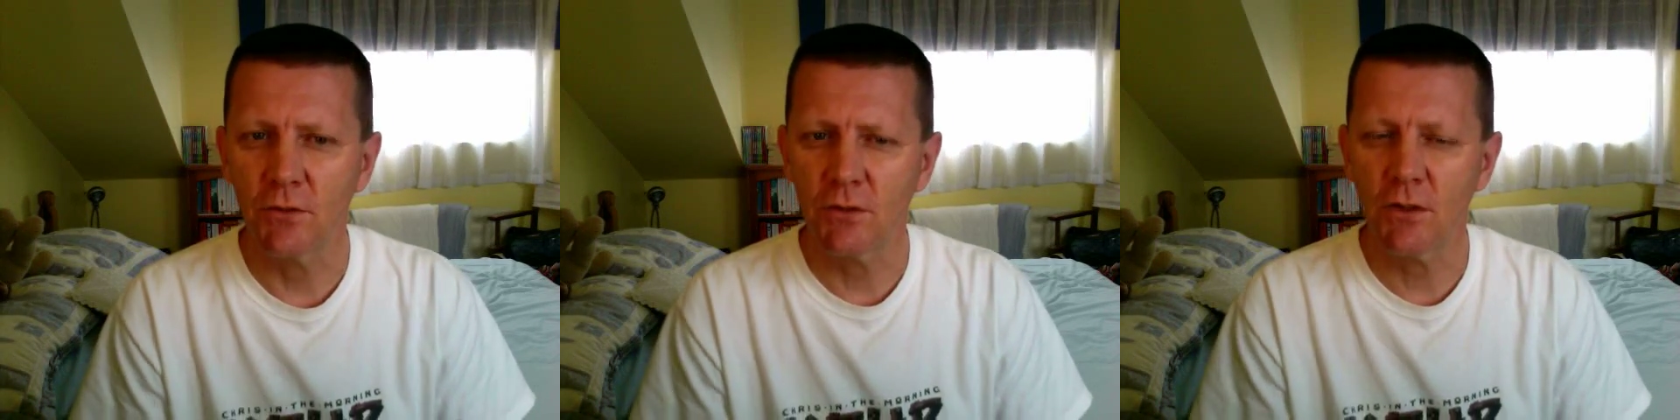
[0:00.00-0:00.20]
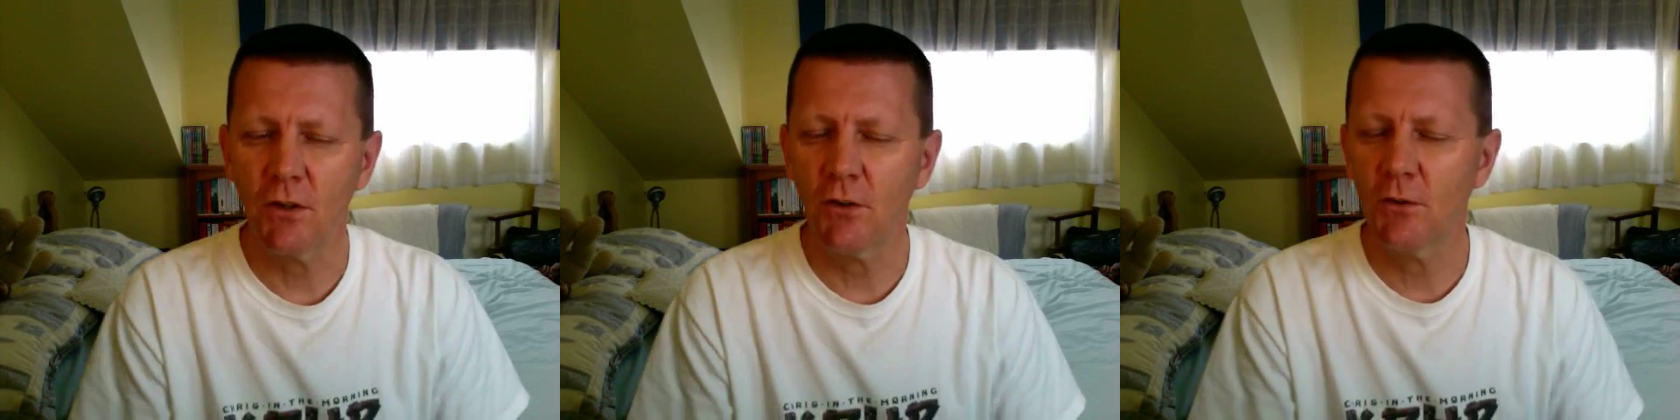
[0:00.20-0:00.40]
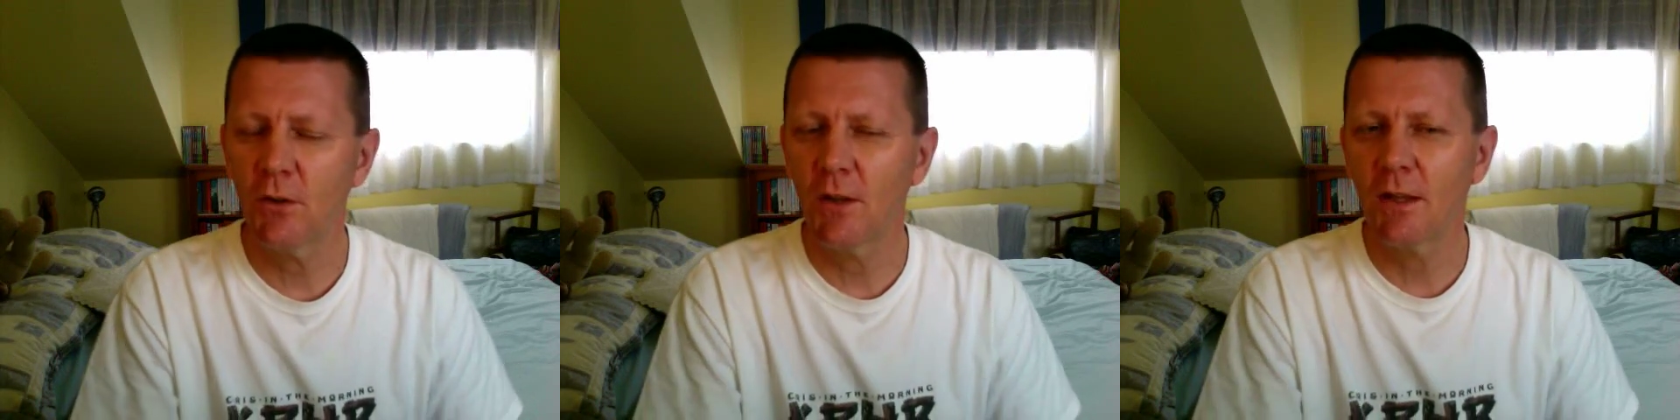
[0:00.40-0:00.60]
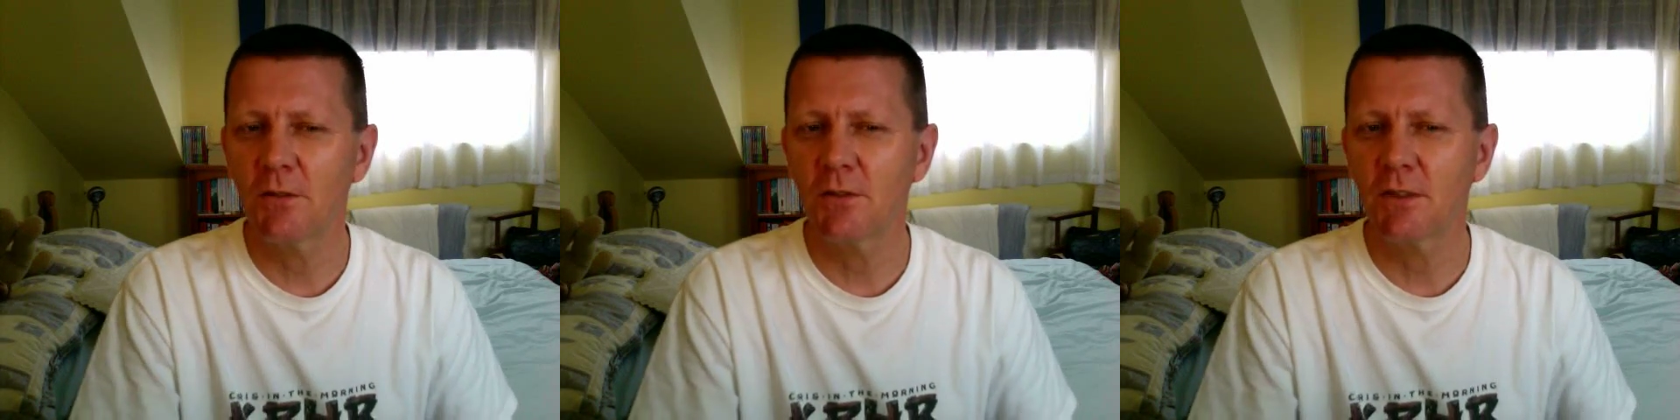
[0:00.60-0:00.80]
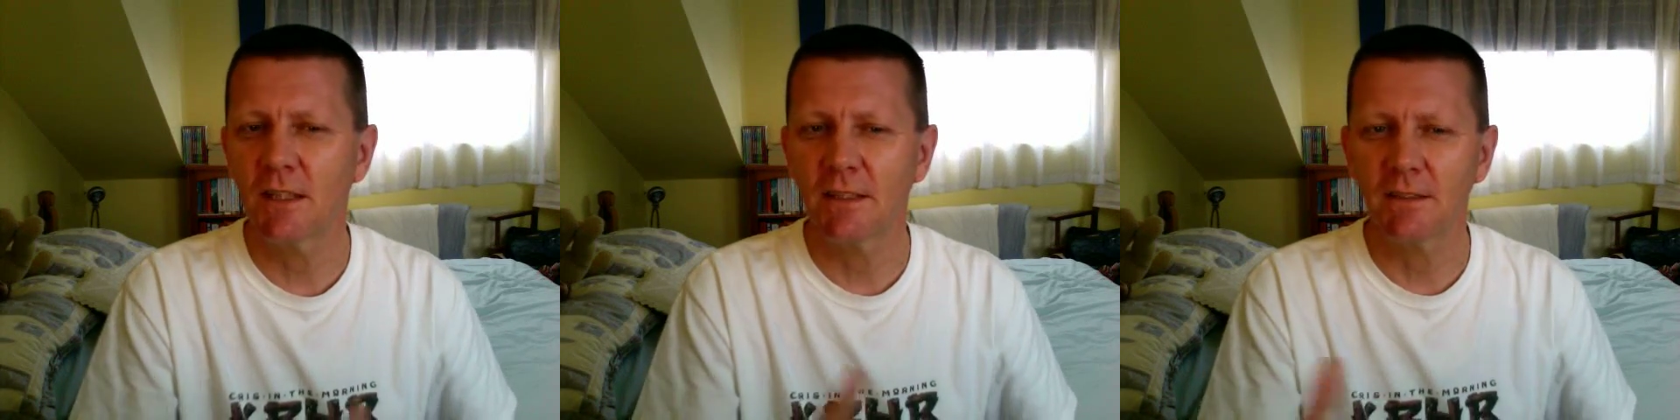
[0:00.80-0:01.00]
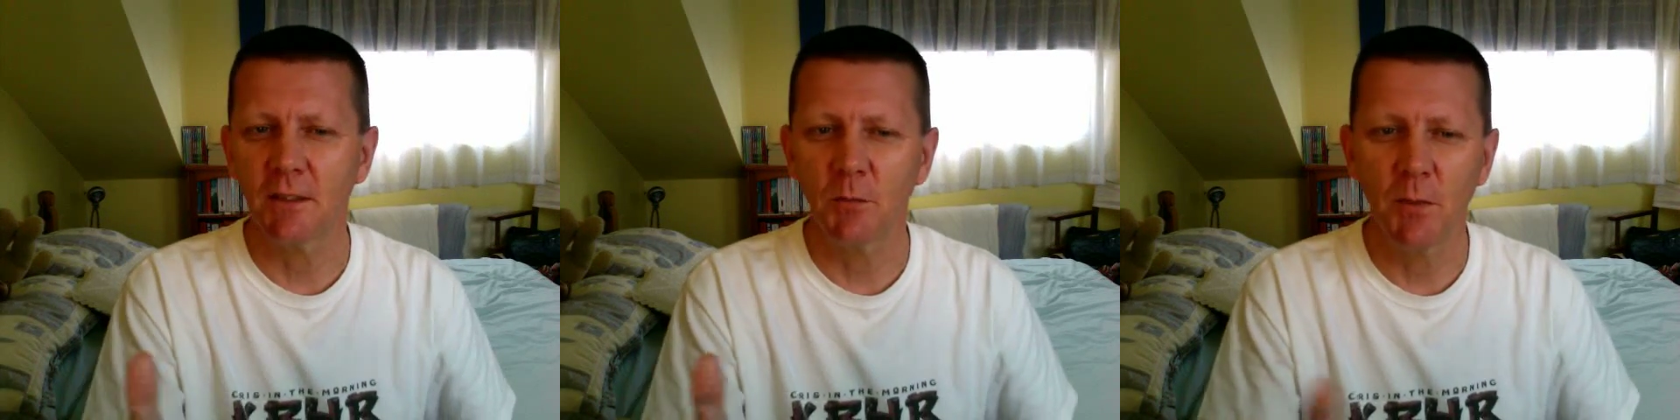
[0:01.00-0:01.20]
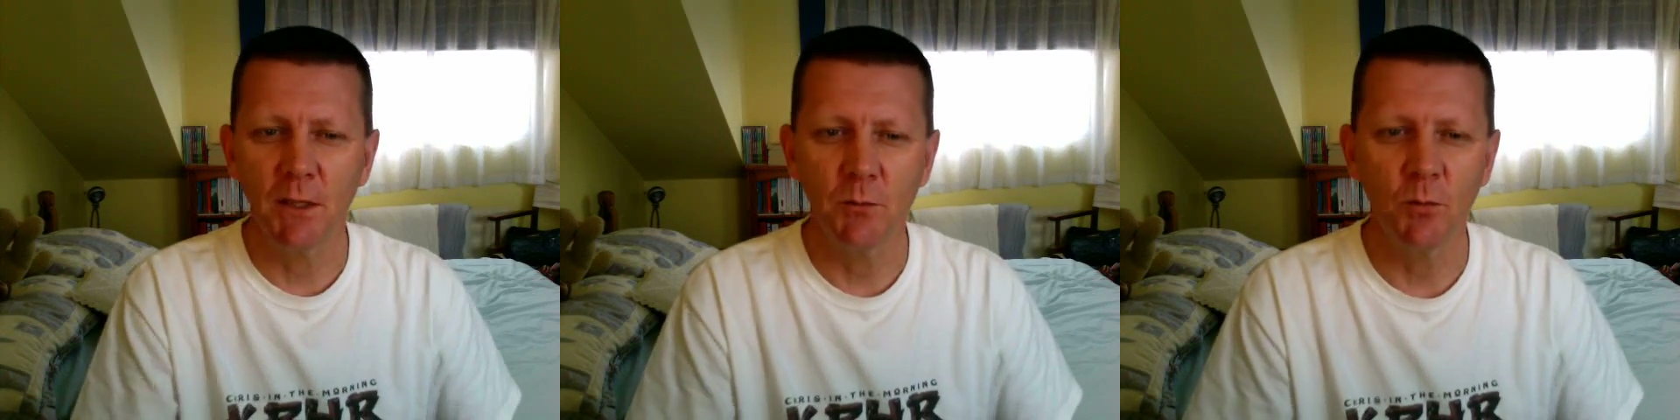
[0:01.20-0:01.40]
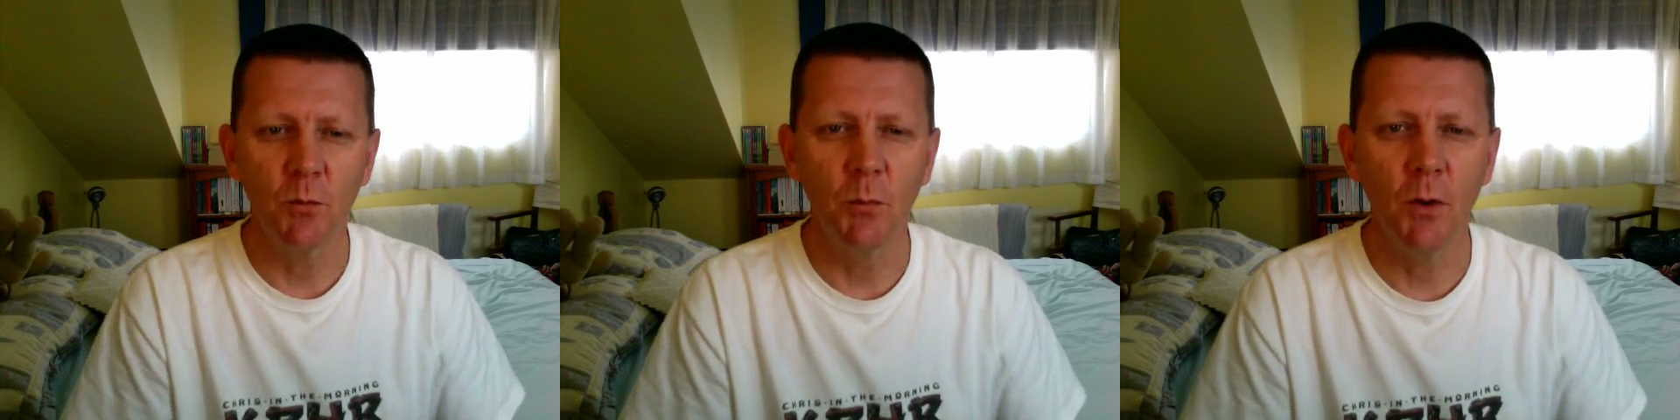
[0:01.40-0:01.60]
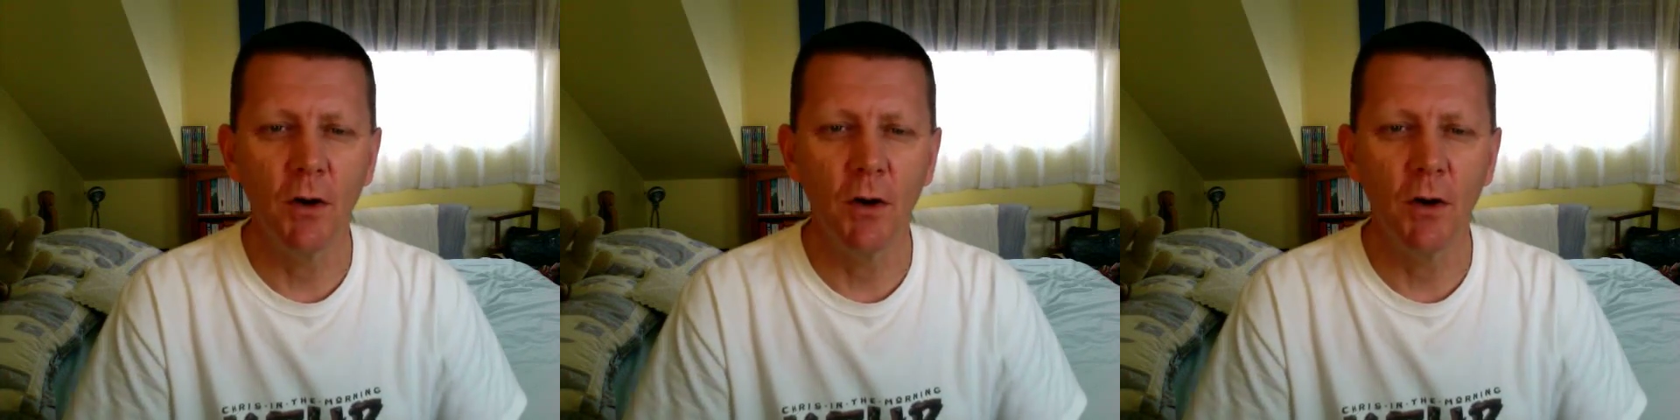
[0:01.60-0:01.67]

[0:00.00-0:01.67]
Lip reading: Just look at those things that people